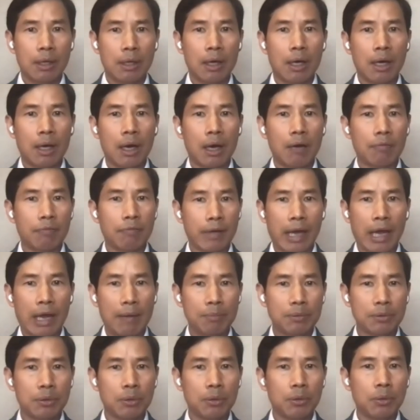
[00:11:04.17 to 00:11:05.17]
of
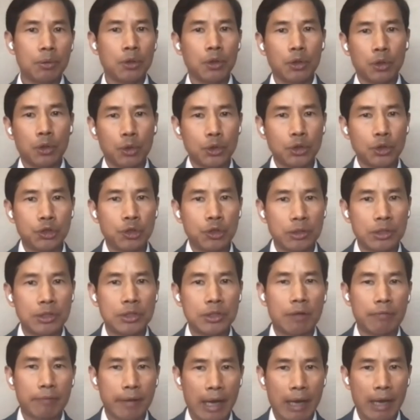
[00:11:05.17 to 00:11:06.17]
capital or shortage
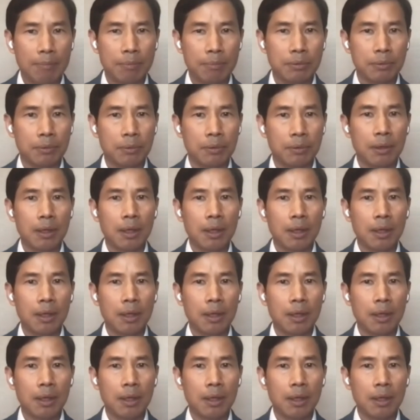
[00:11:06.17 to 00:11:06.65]
of capital,